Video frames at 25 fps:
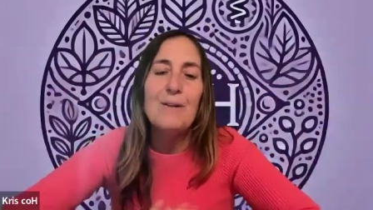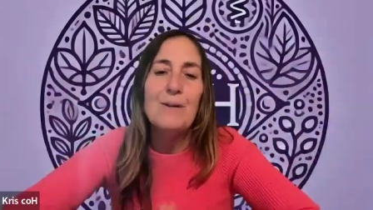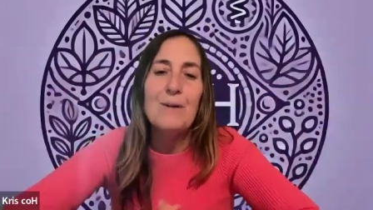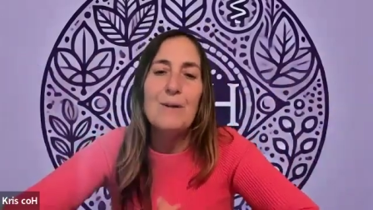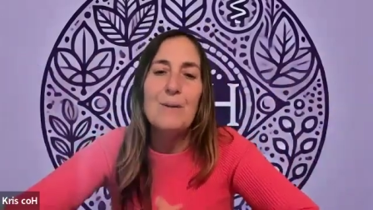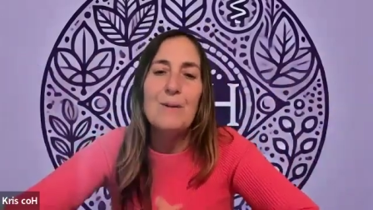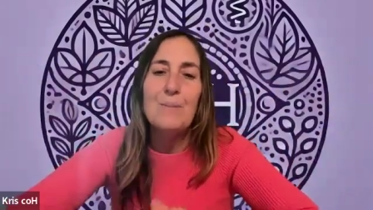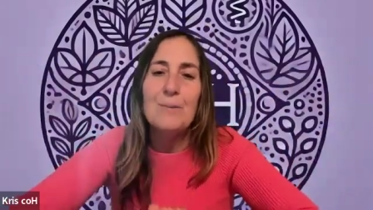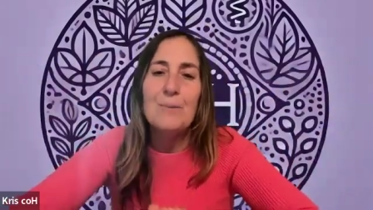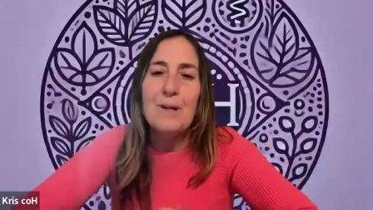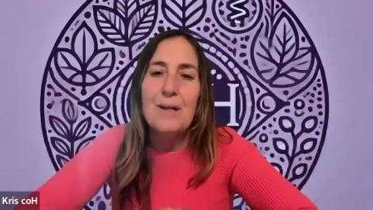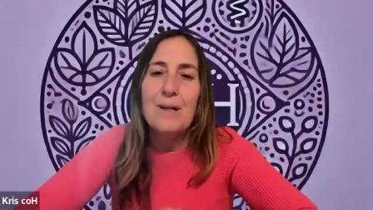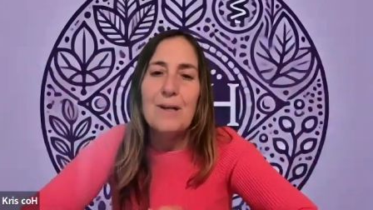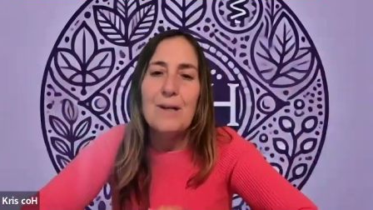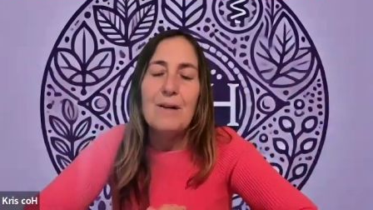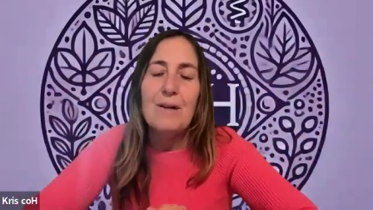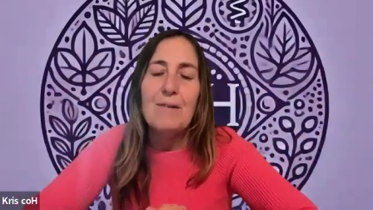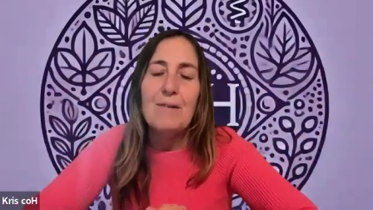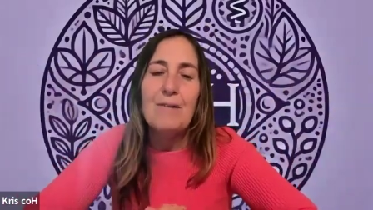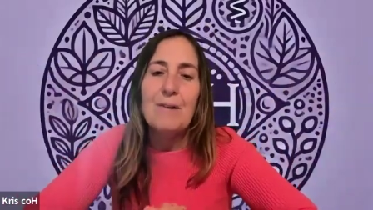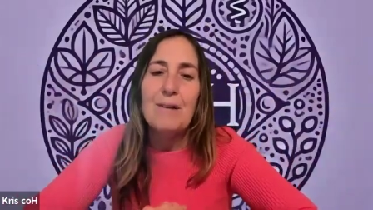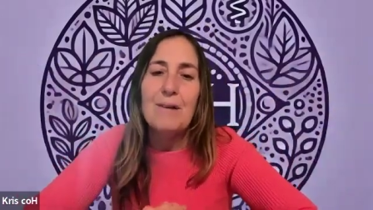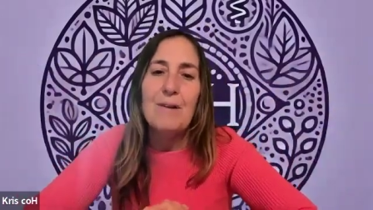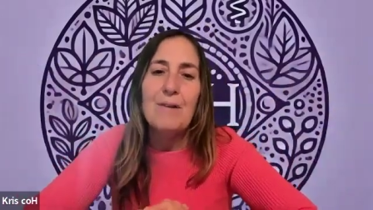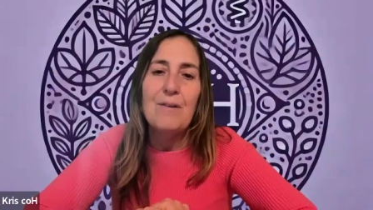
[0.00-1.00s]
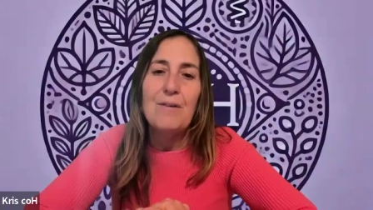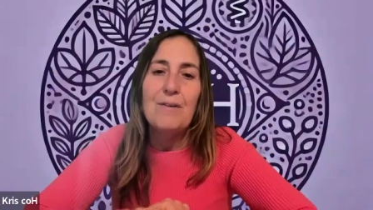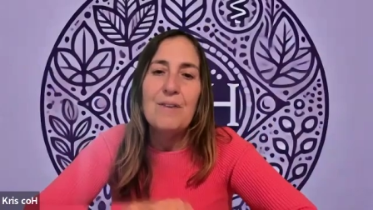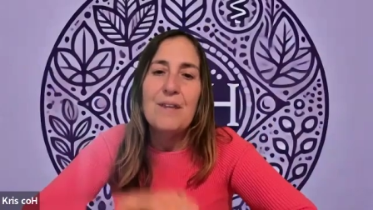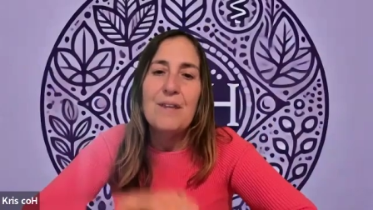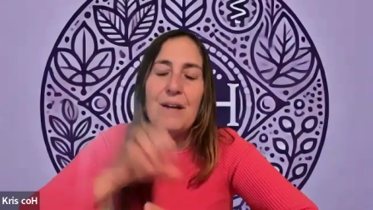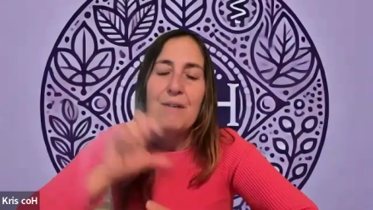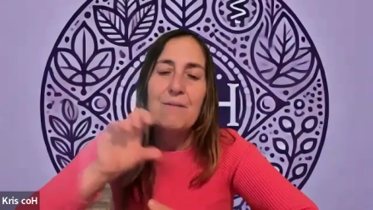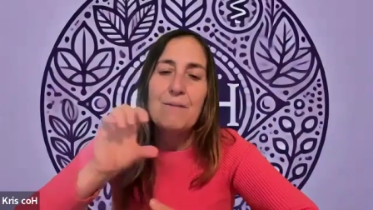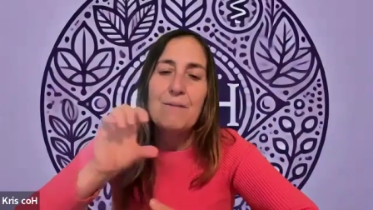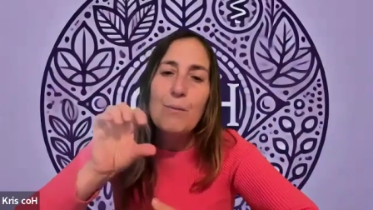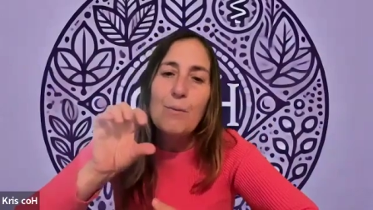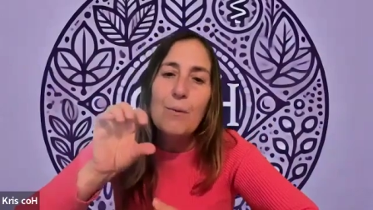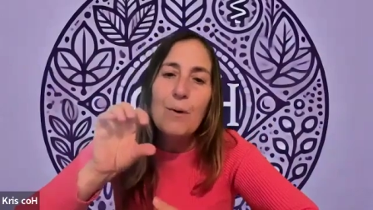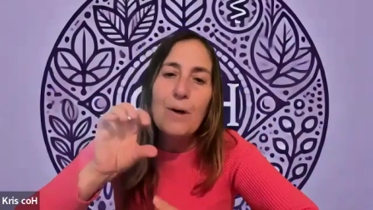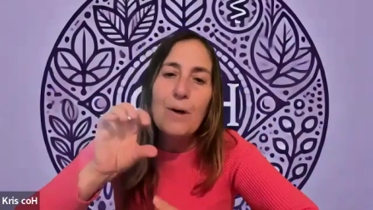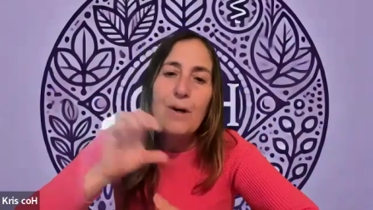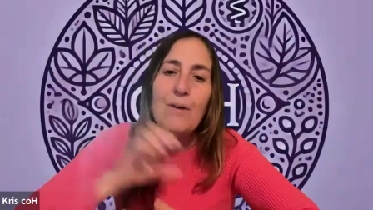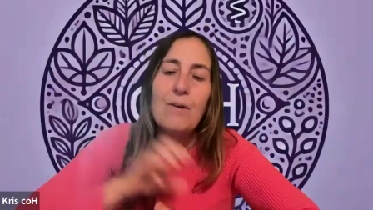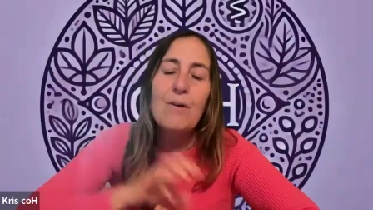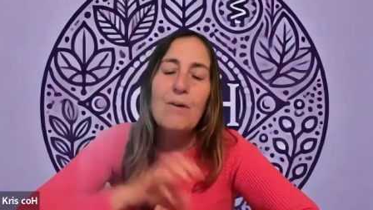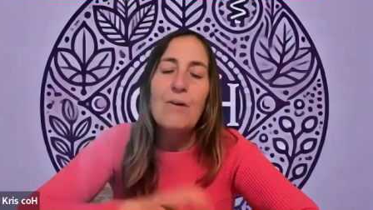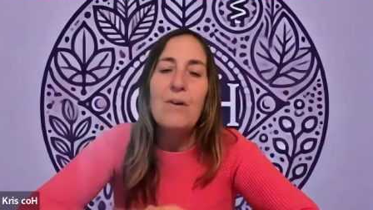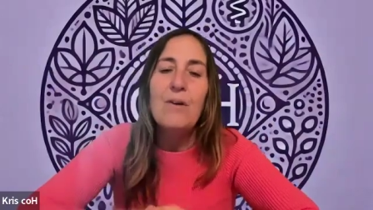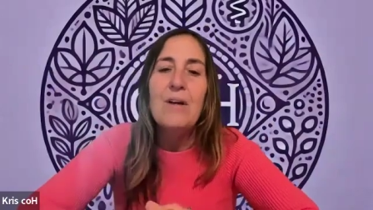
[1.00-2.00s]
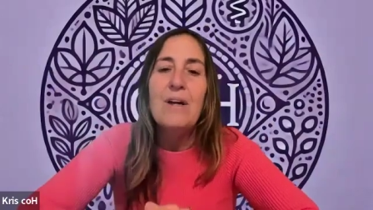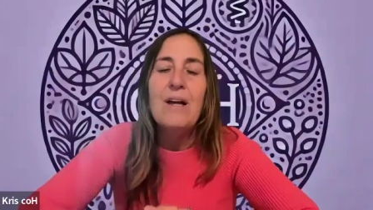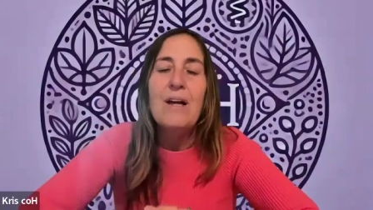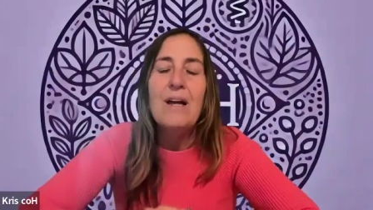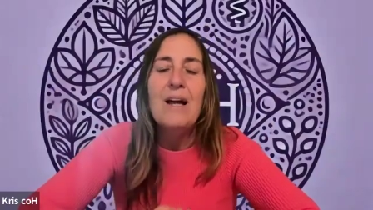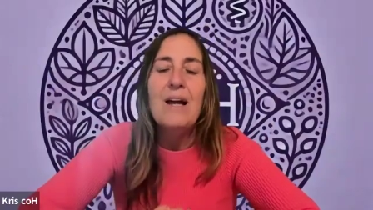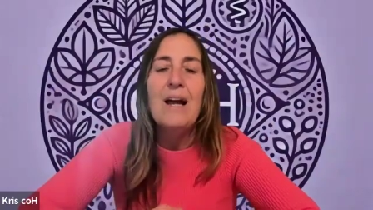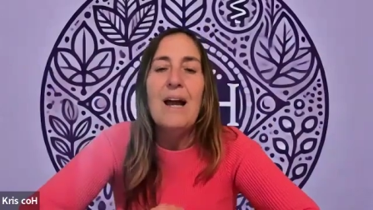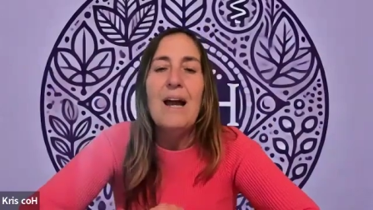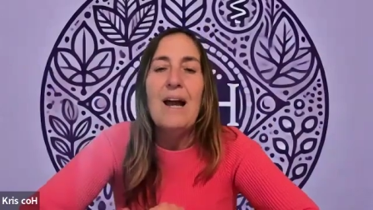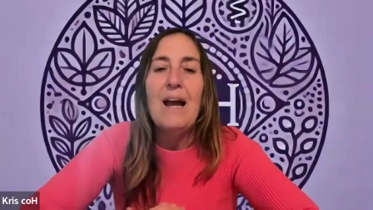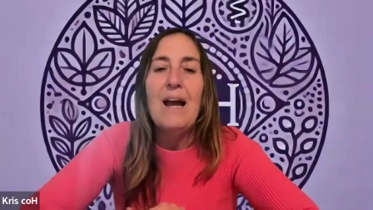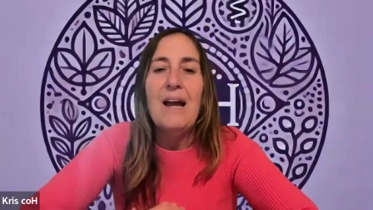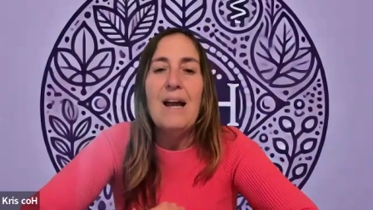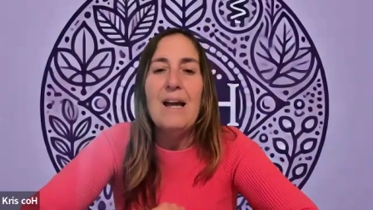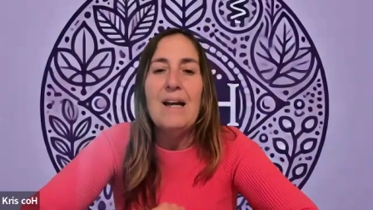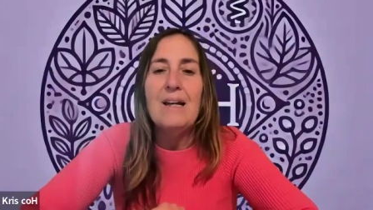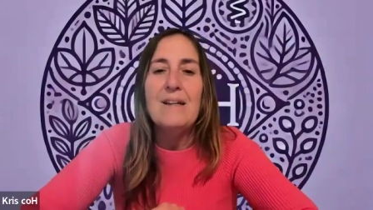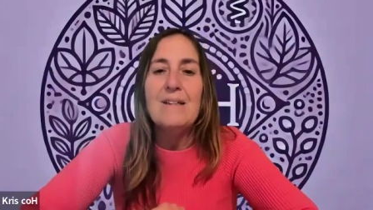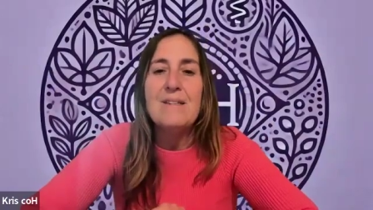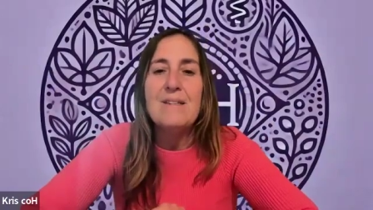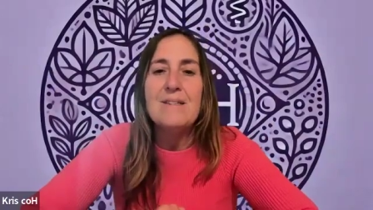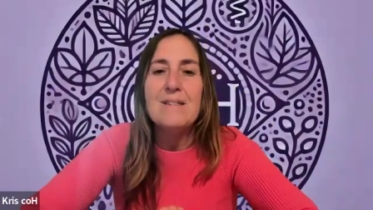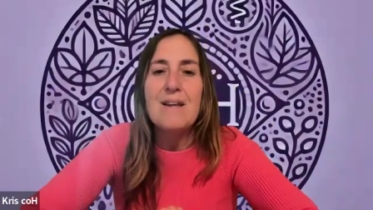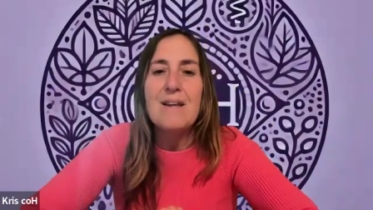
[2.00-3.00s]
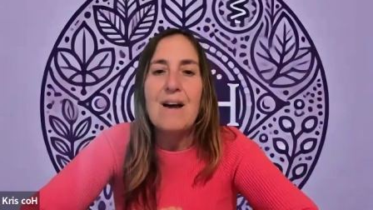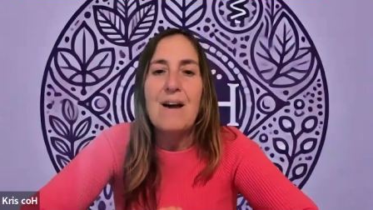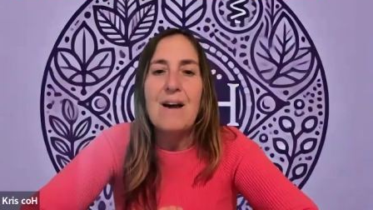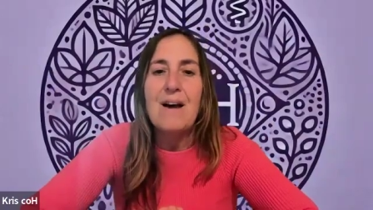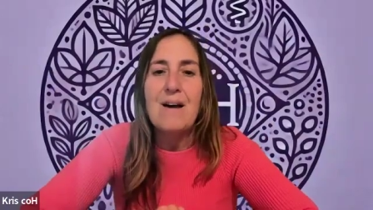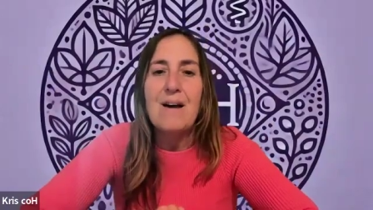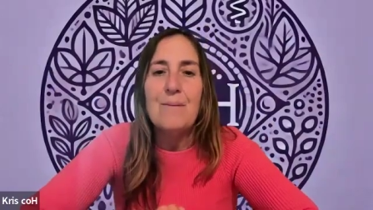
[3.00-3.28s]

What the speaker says: You could bring a little thing of oil and,